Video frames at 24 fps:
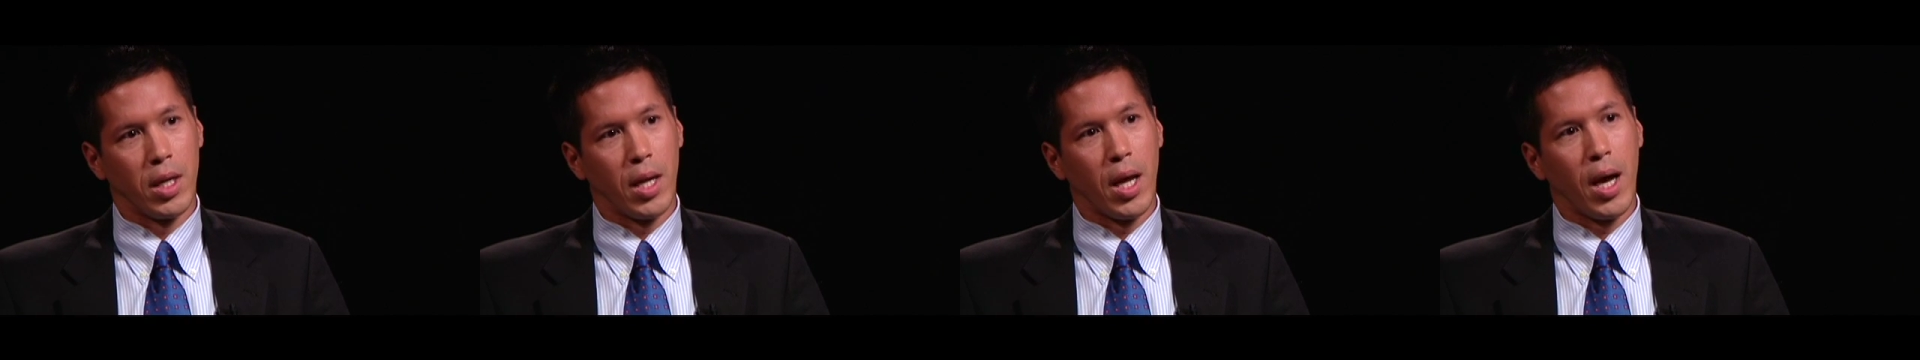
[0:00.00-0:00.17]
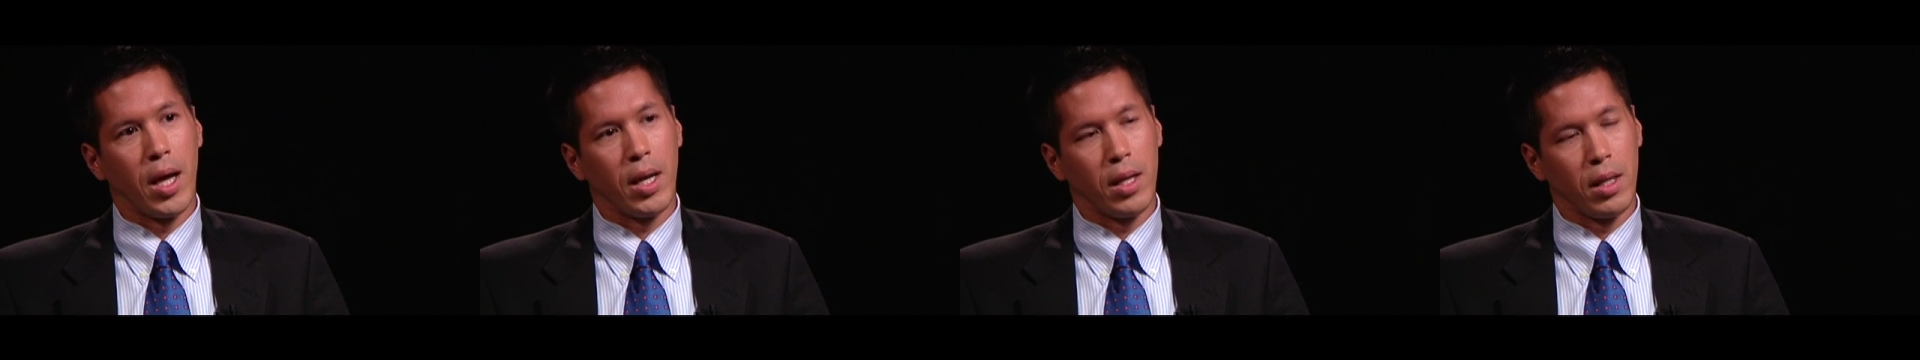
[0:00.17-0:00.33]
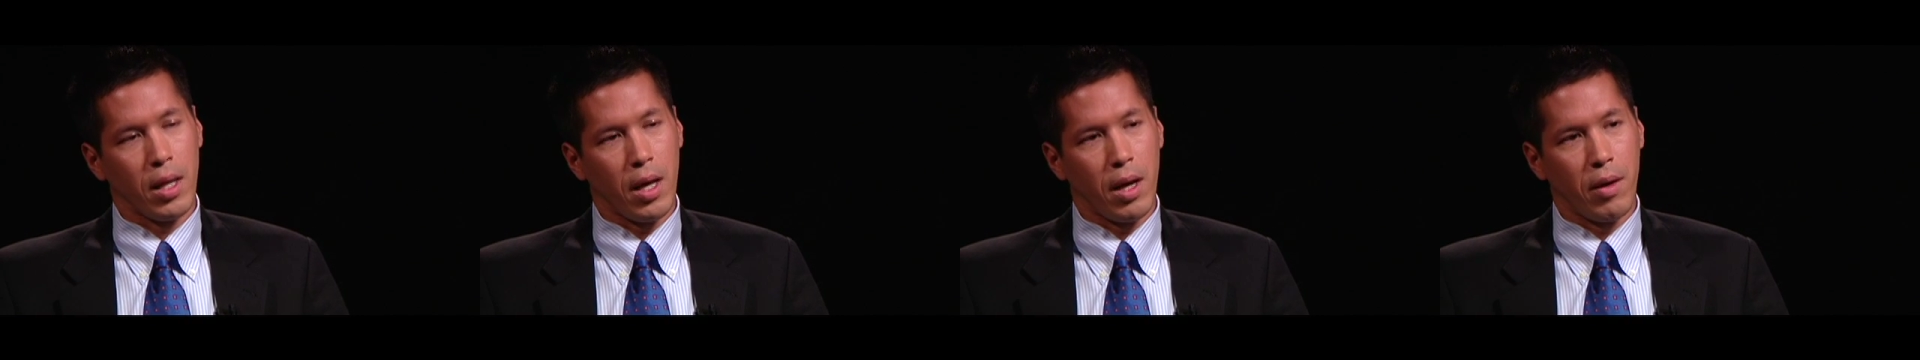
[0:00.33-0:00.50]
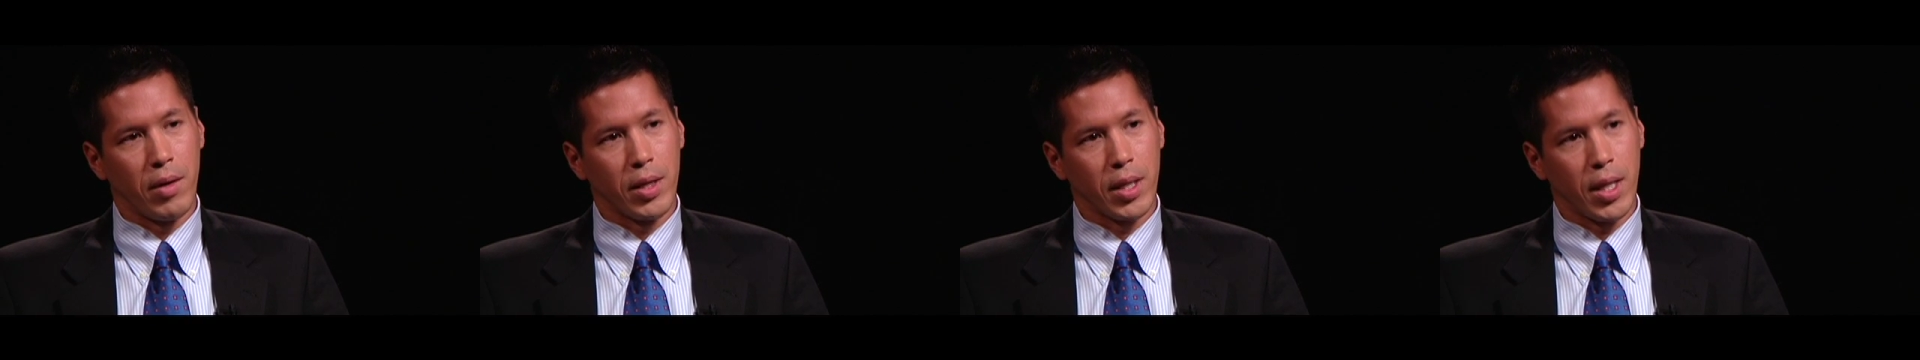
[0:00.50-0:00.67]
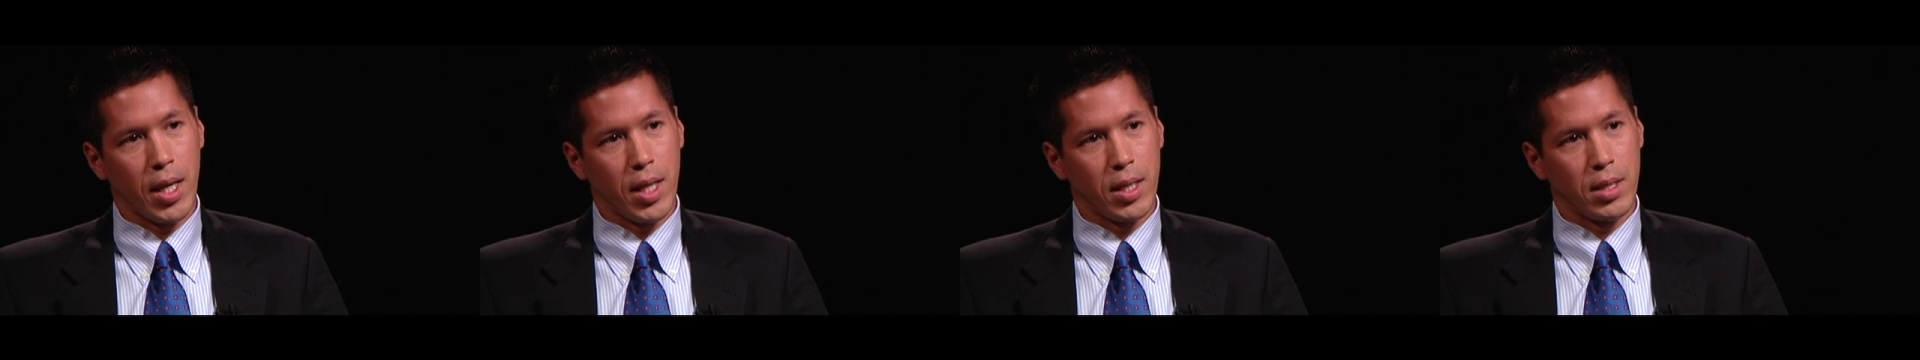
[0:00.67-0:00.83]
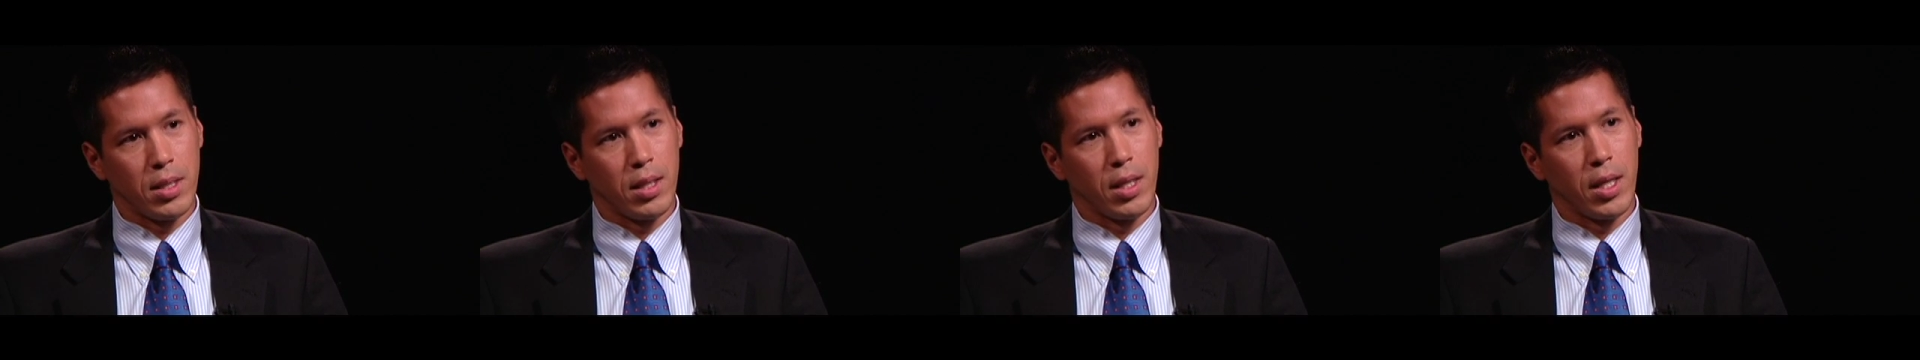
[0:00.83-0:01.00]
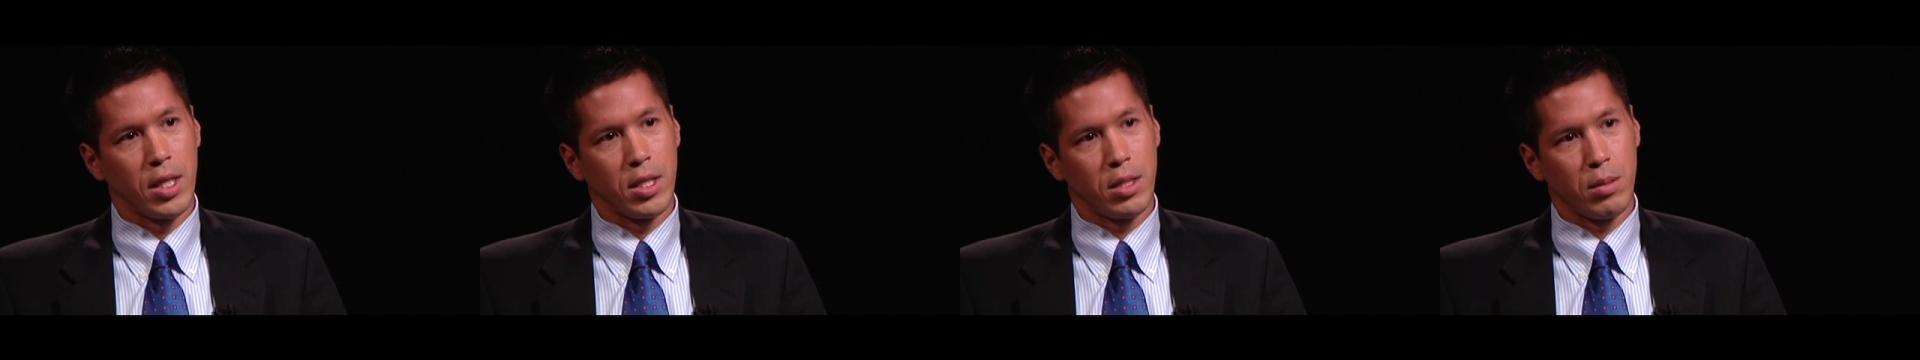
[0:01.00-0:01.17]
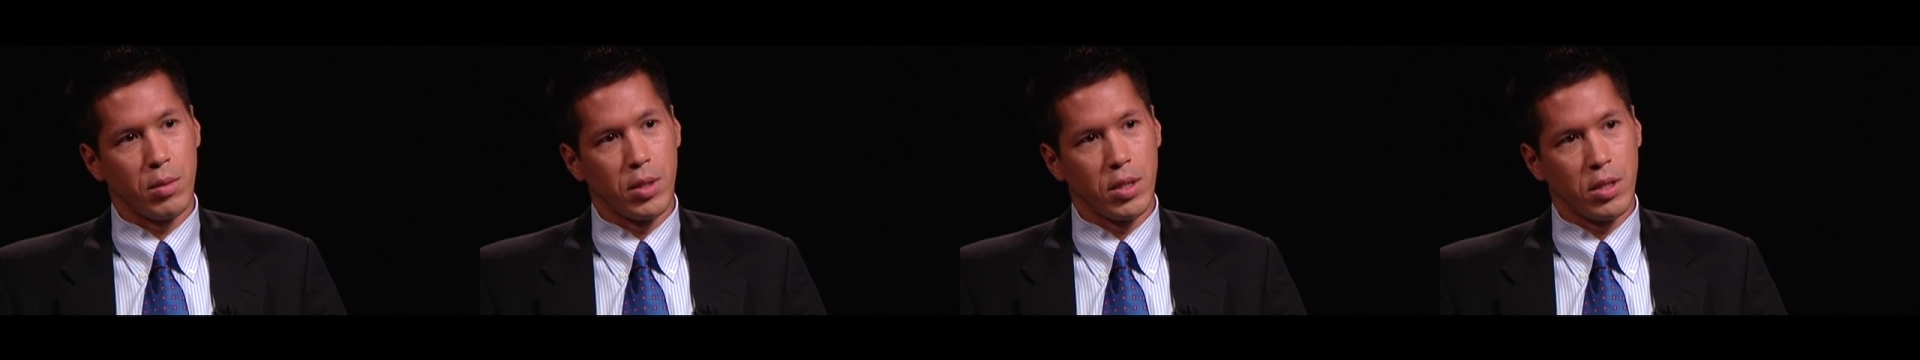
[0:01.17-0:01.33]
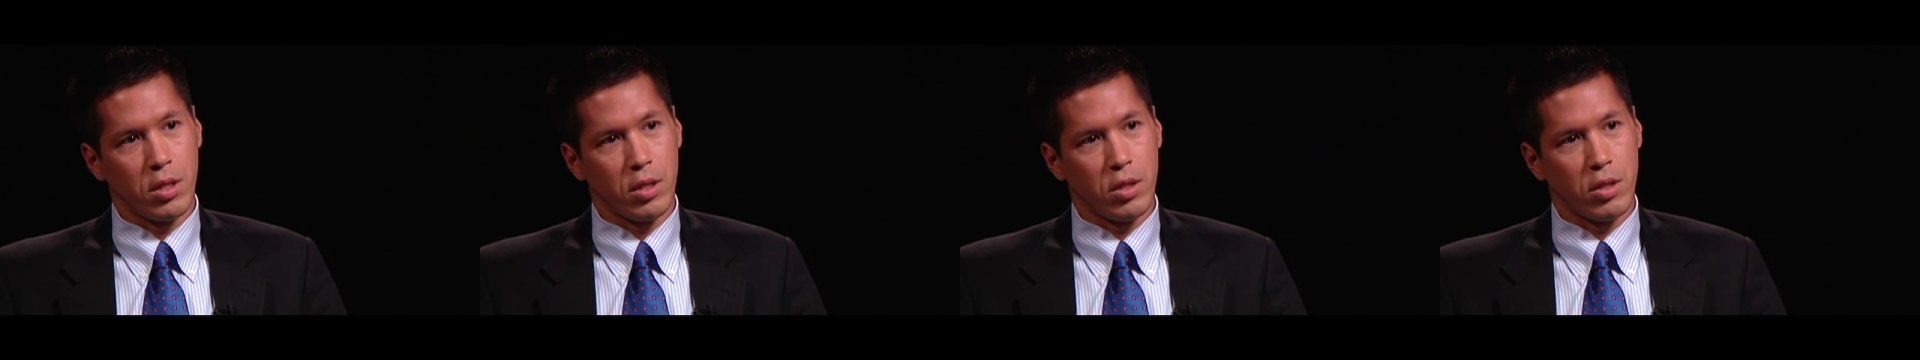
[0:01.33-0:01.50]
not allowing gays and
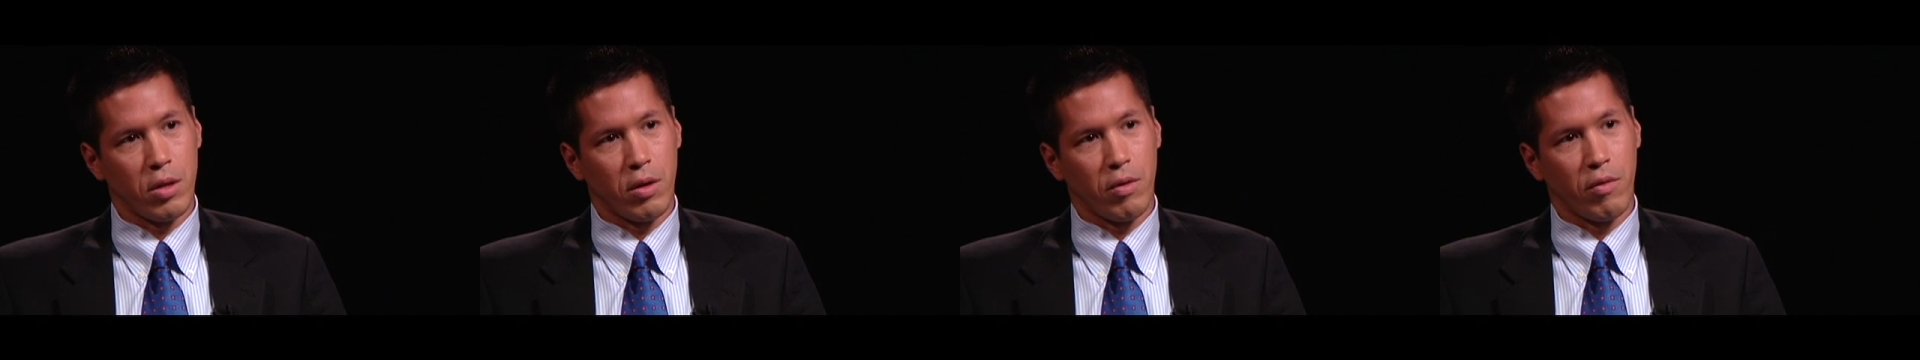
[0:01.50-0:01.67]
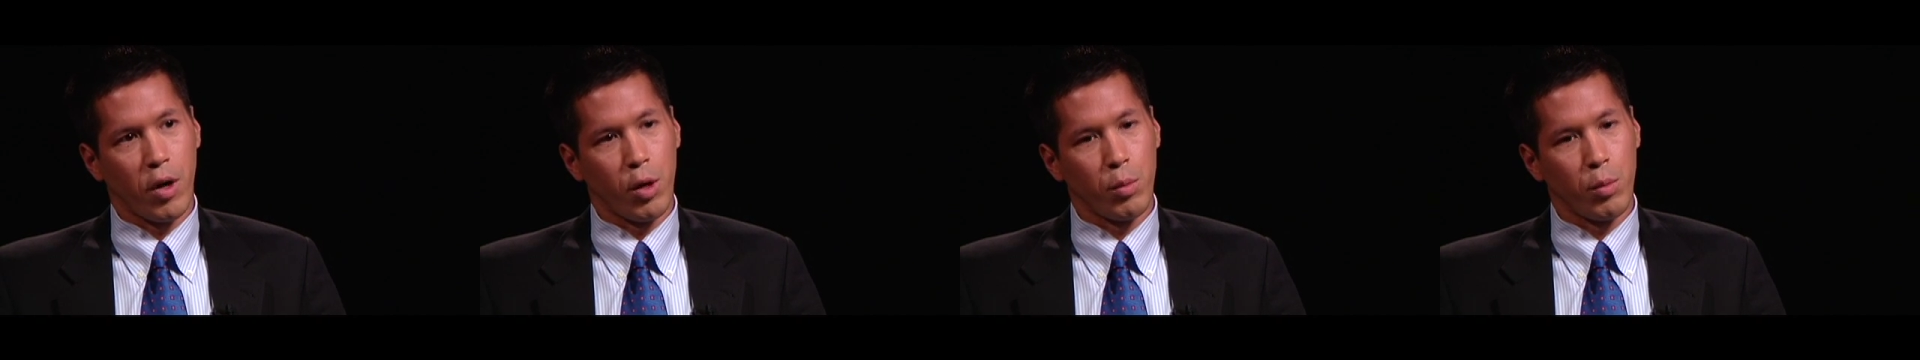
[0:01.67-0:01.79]
lesbians to serve